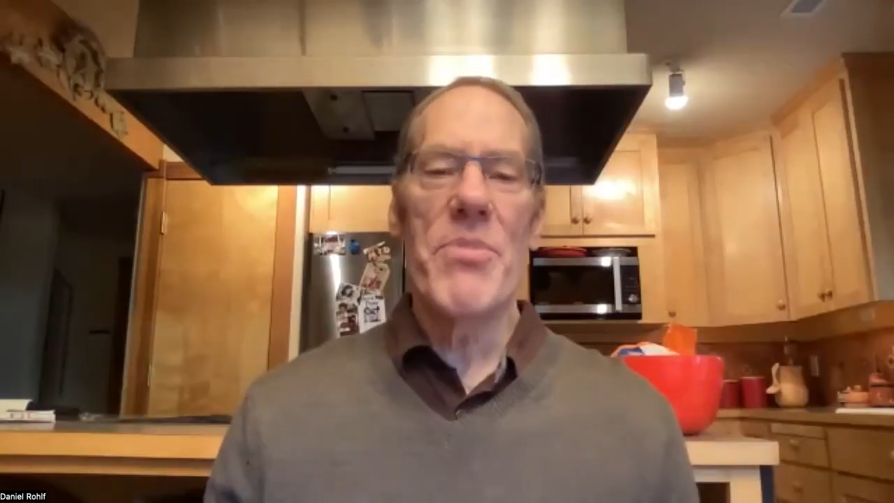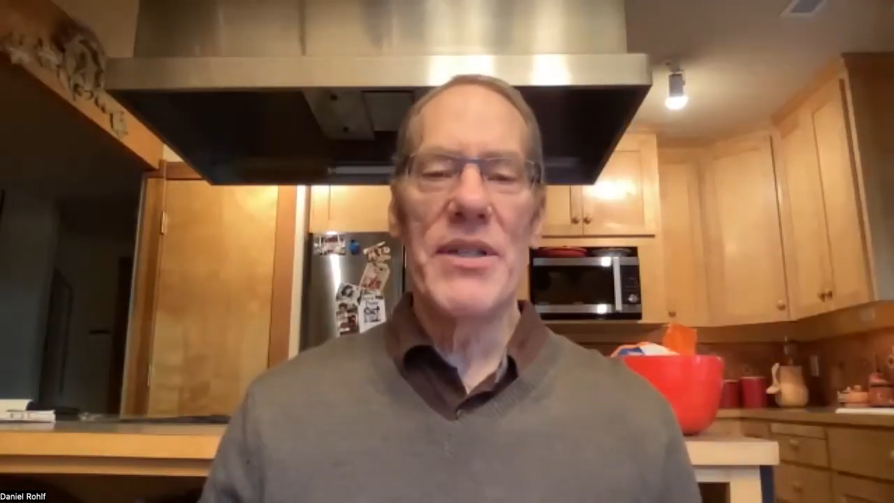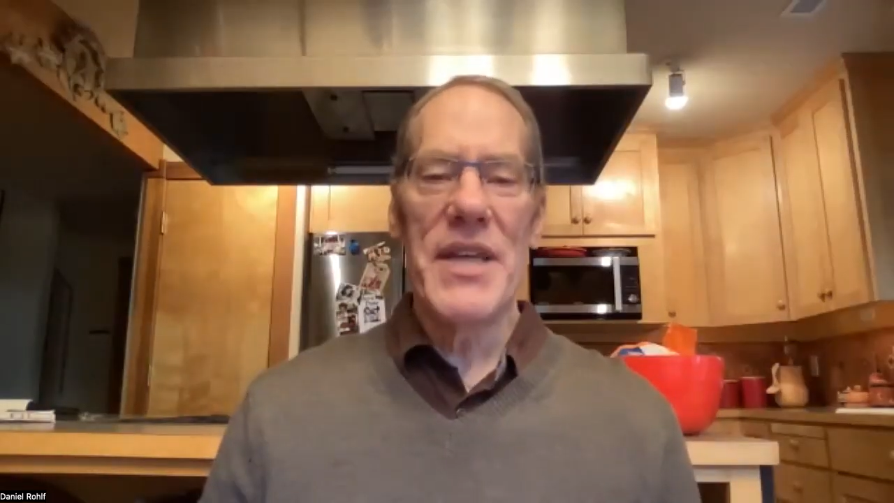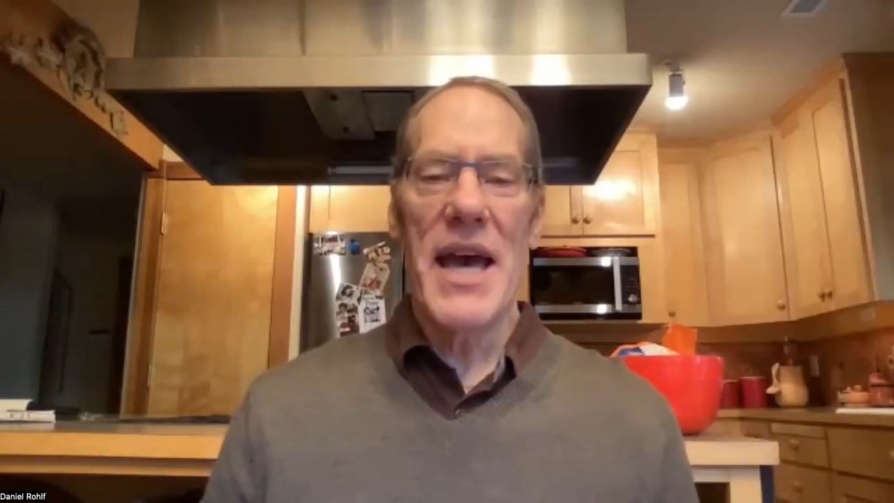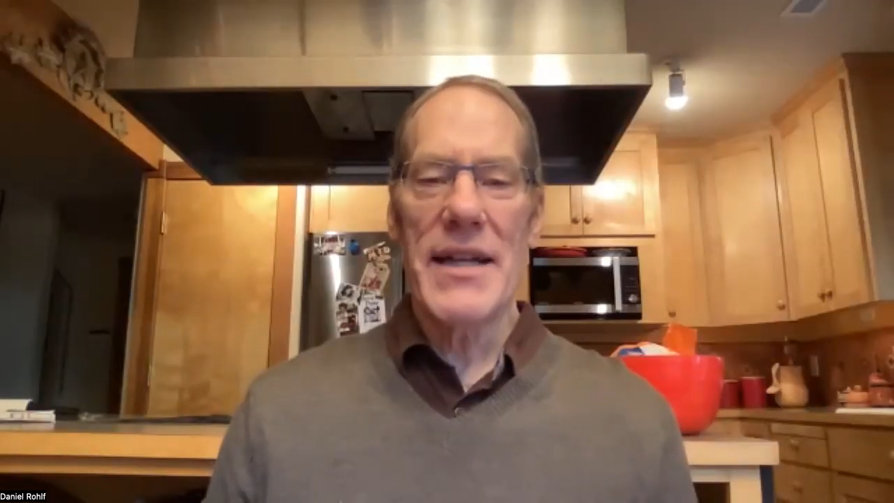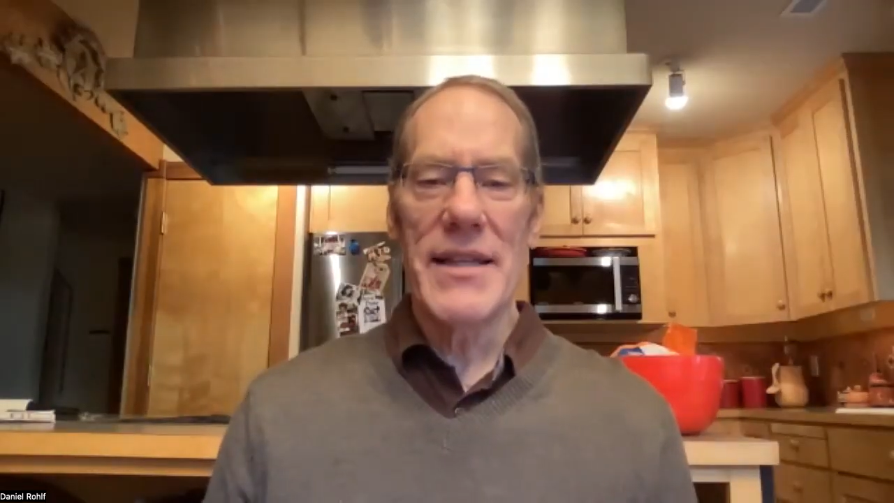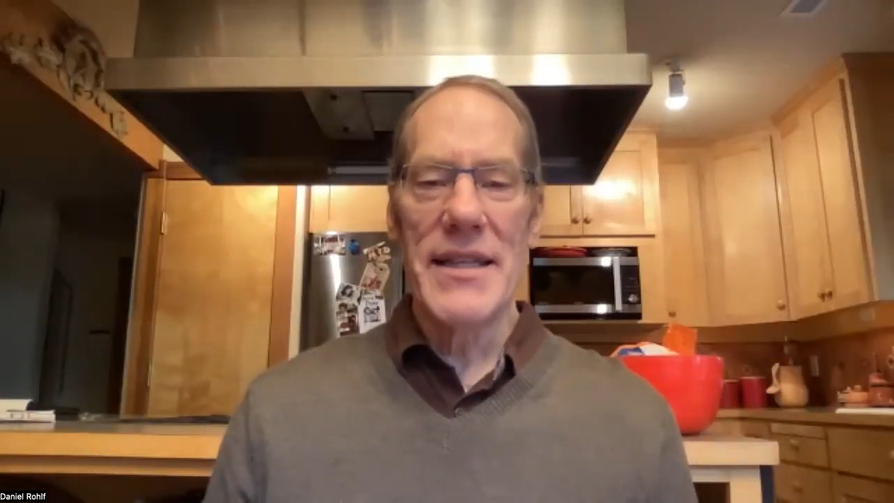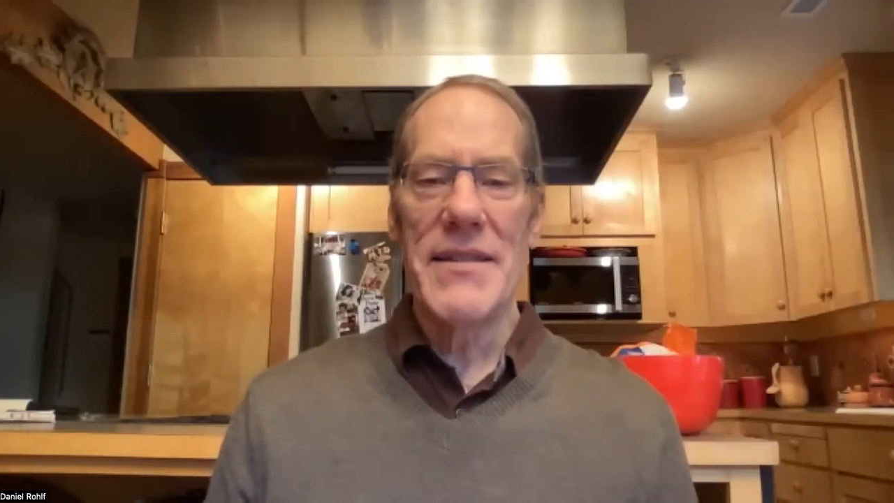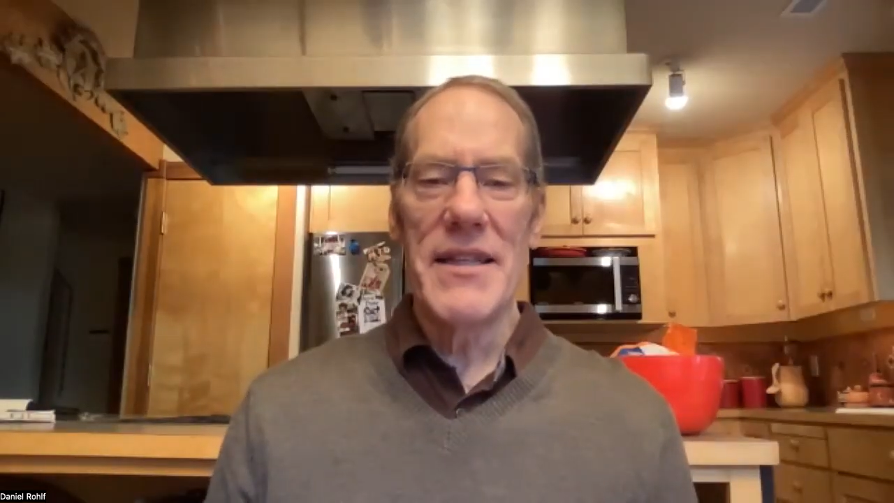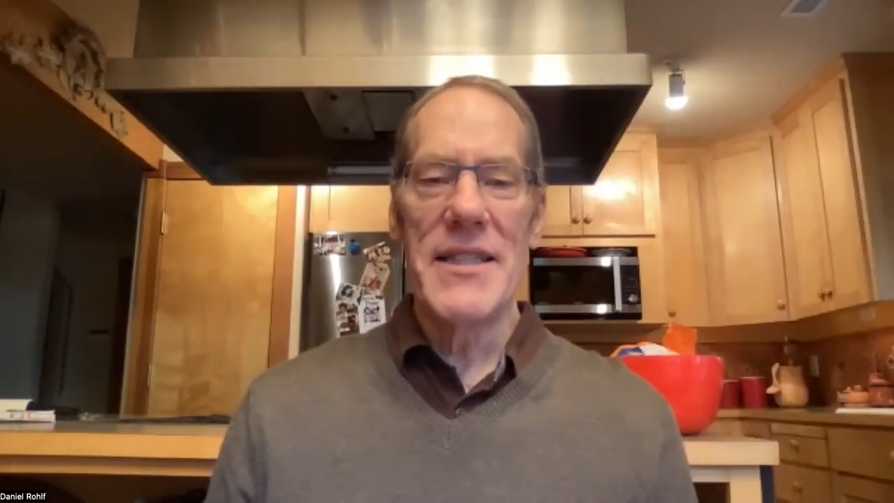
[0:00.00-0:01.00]
protect
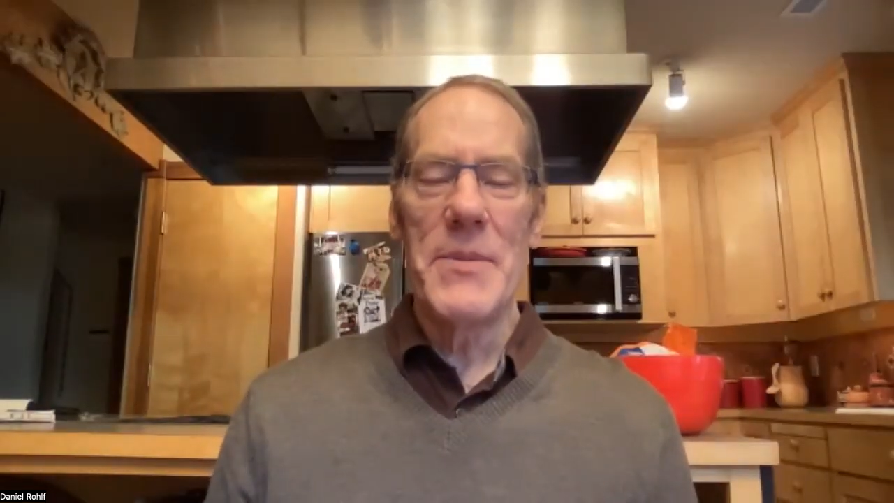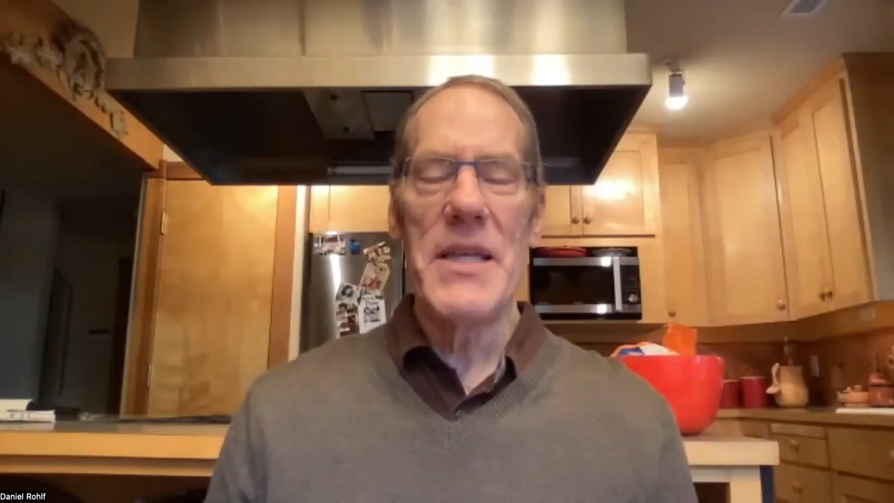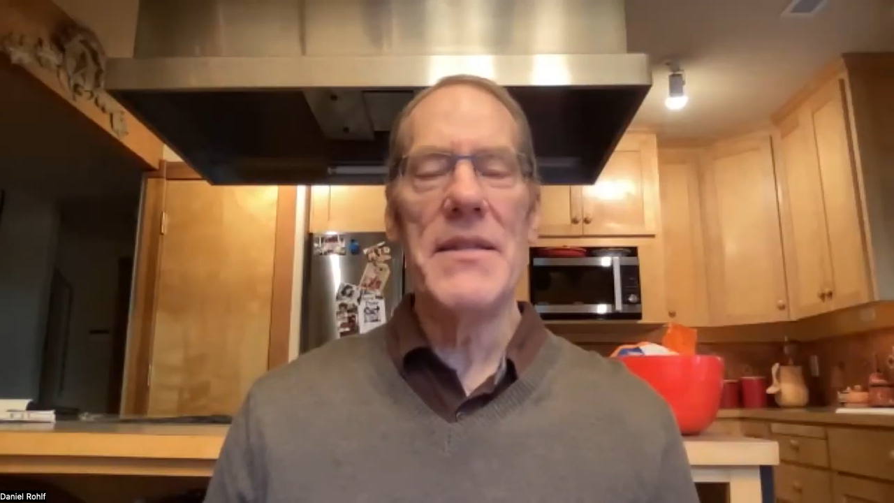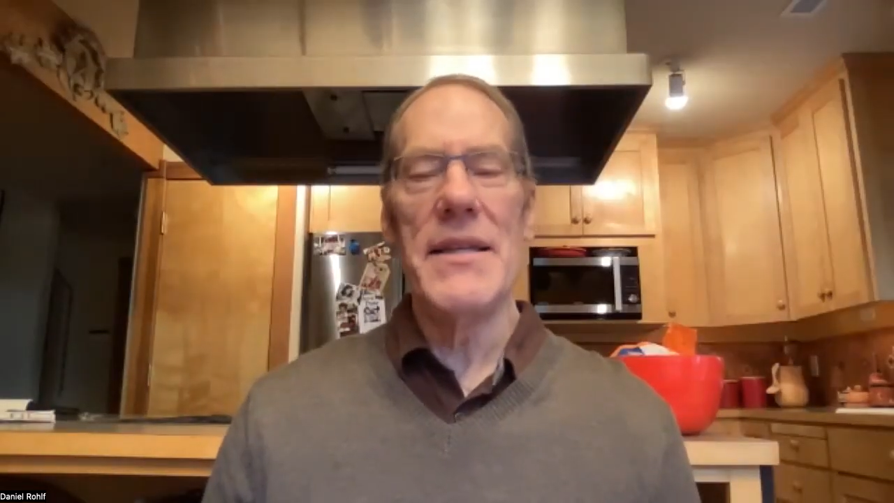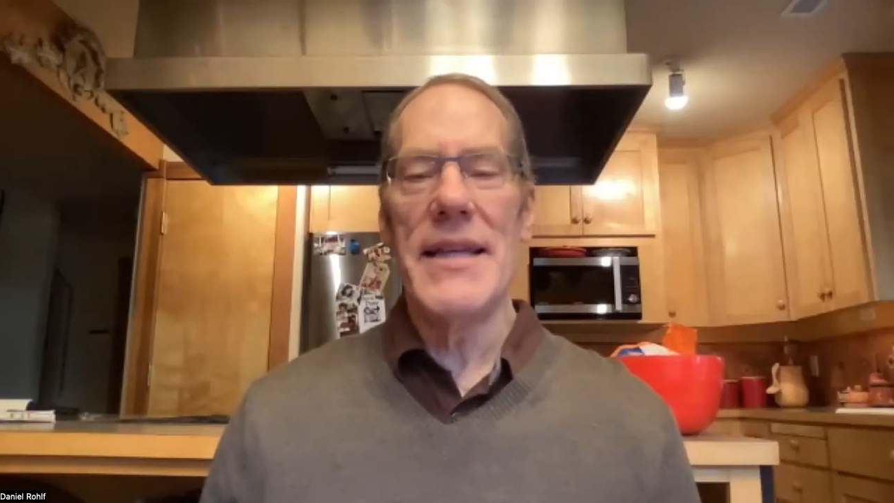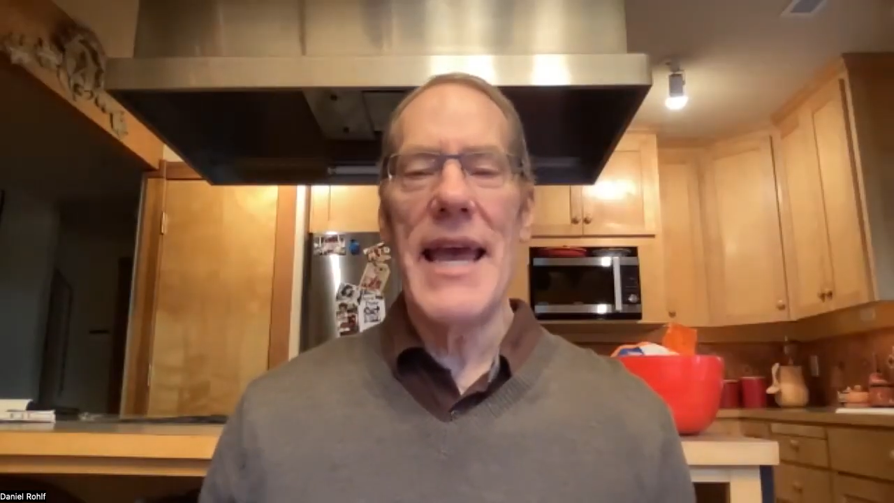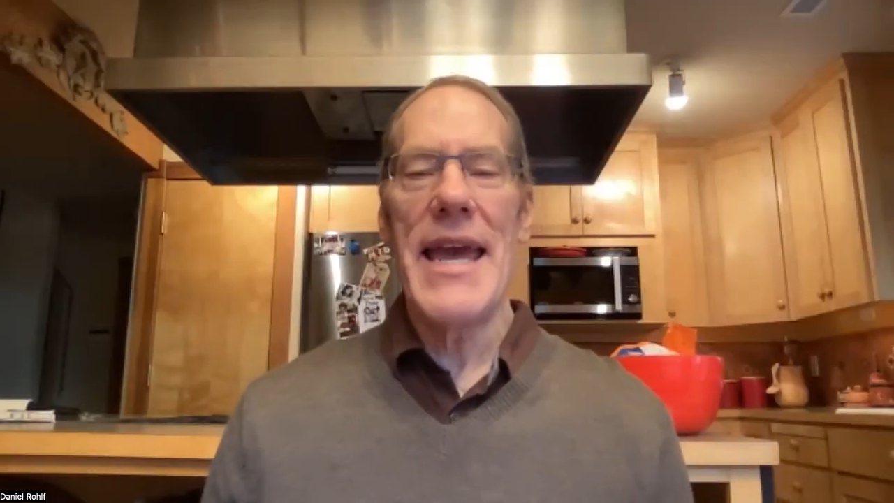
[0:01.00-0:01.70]
listed species